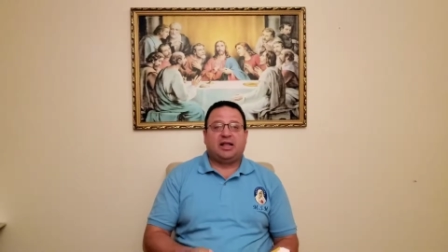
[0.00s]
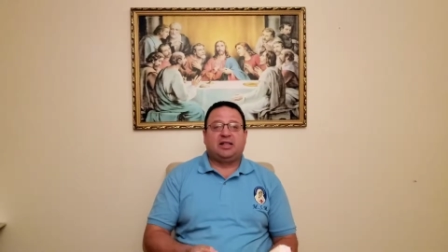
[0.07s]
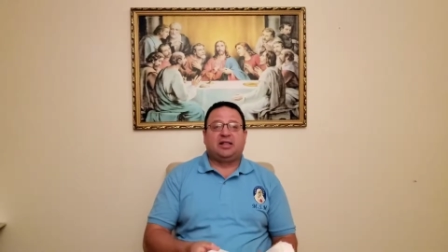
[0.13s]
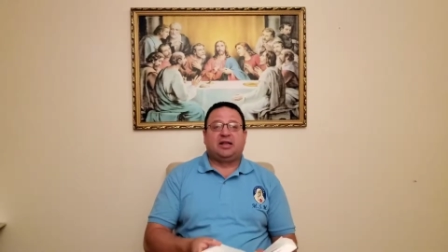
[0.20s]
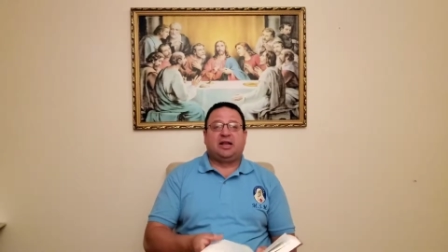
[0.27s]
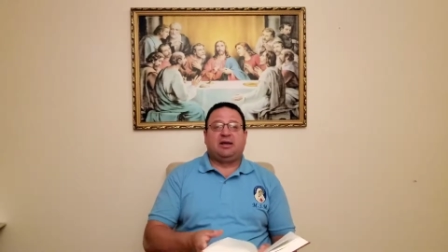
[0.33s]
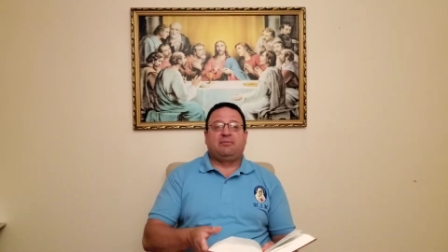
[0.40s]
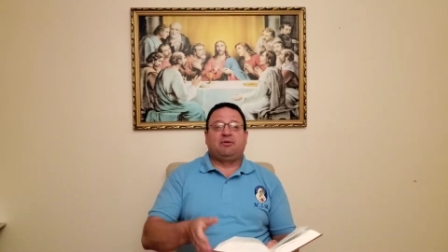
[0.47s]

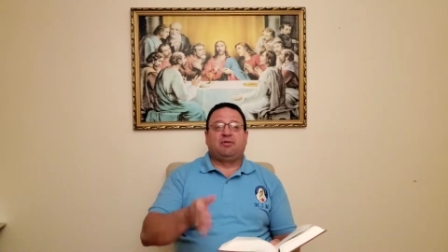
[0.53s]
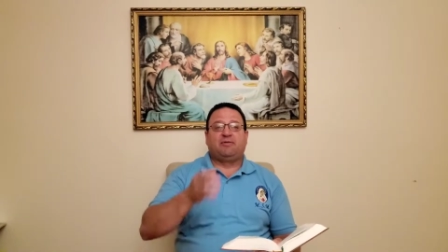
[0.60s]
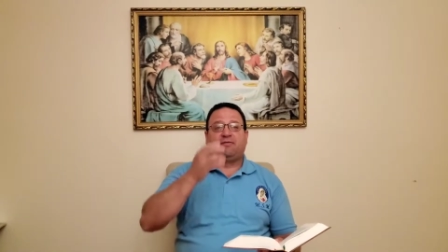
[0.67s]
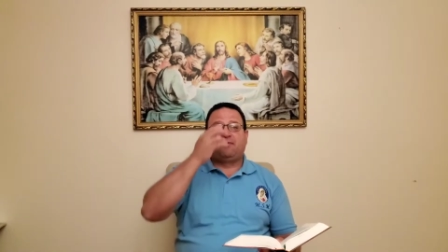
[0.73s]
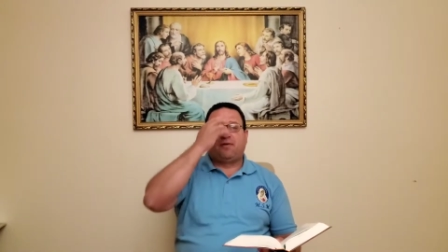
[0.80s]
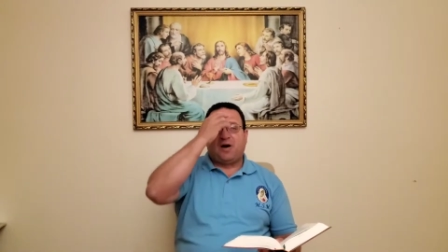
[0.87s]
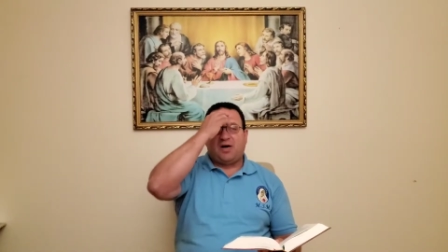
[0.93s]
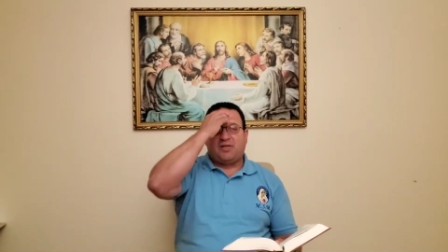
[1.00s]
In the name of the
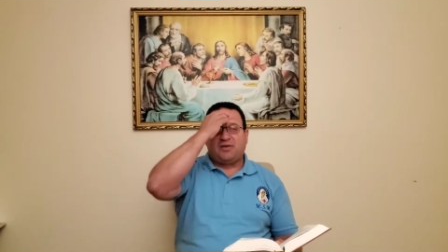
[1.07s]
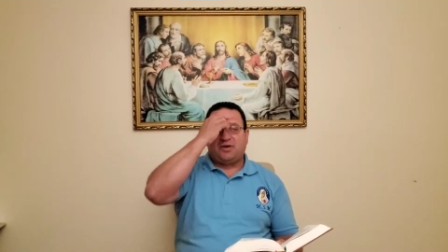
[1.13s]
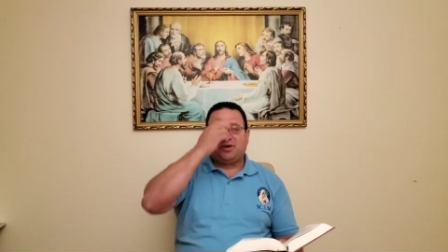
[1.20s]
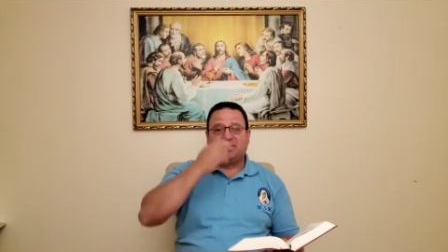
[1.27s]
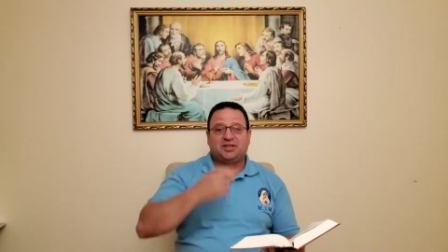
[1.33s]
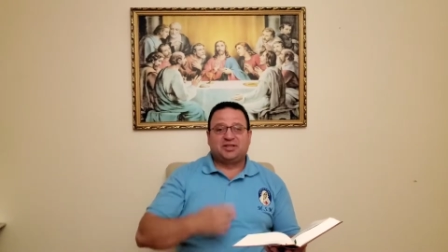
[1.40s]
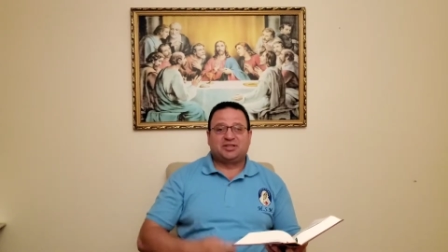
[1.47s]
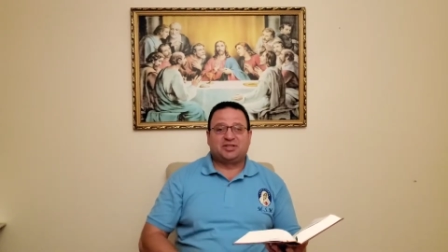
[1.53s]

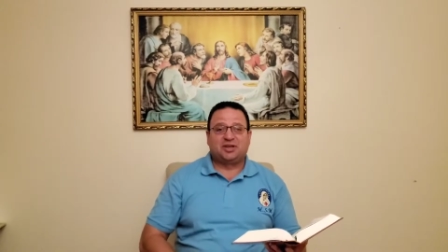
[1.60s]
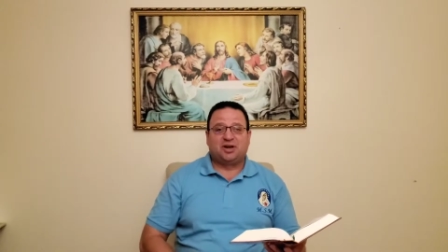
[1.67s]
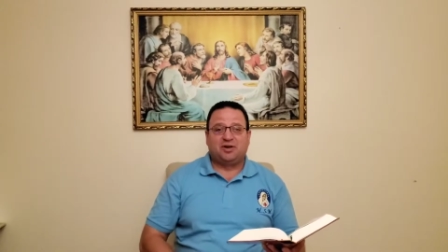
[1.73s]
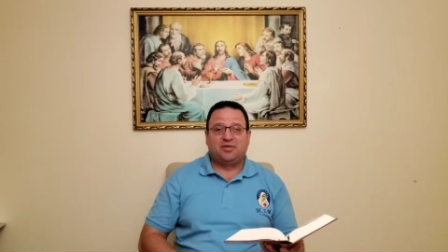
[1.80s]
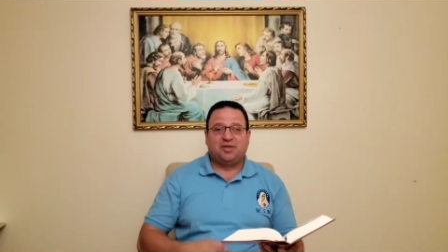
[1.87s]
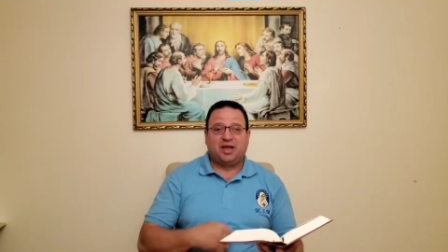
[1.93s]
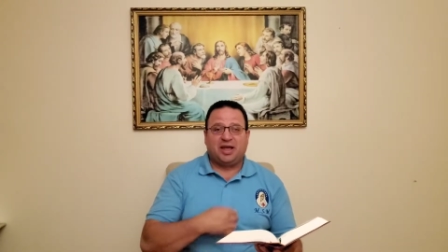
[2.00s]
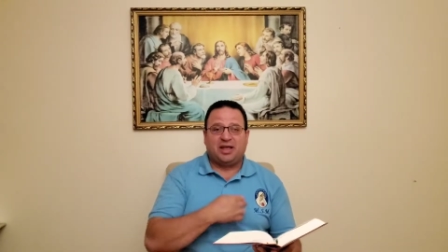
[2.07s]
Father, the
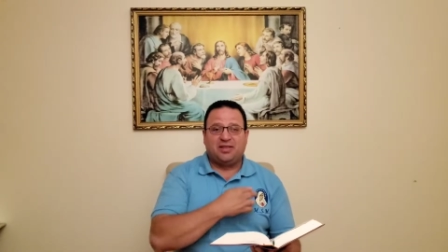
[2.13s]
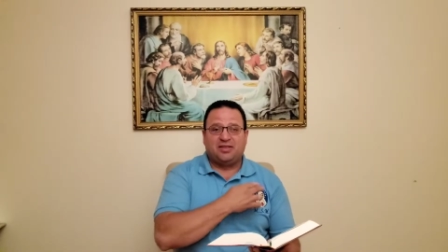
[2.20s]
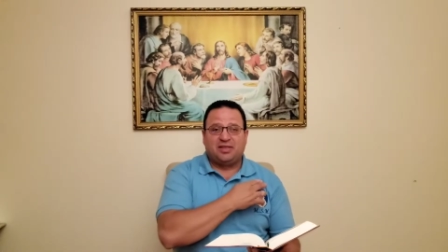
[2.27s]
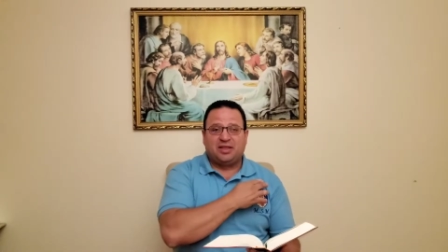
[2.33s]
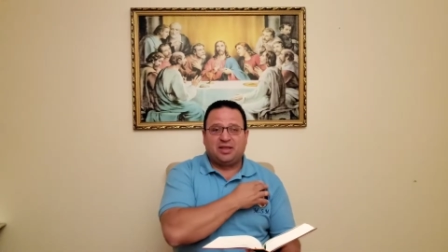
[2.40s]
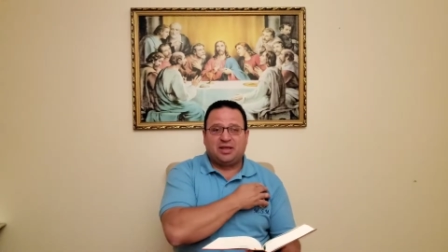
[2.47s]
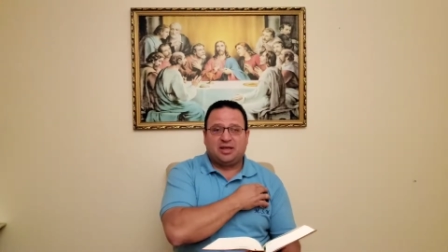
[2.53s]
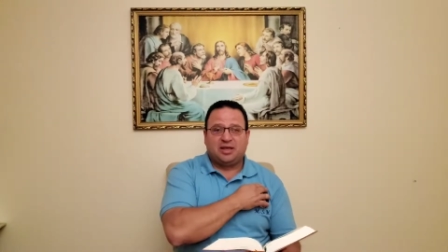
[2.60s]
Son,
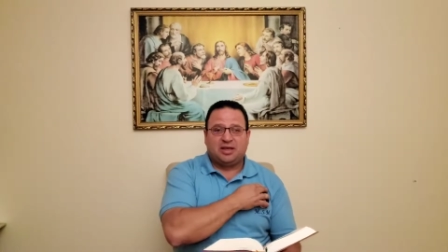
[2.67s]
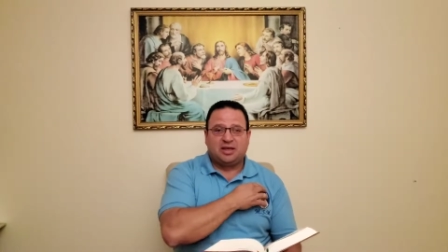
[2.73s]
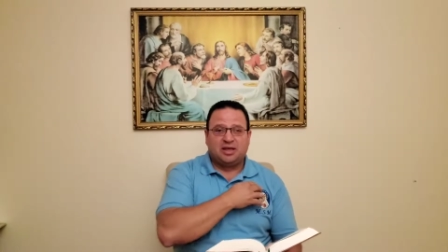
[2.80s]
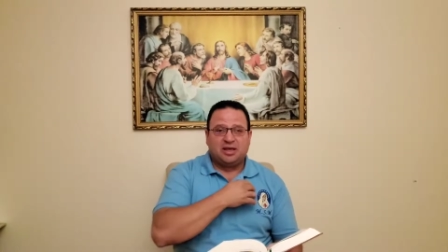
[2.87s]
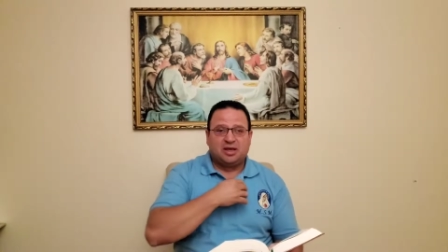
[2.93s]
and the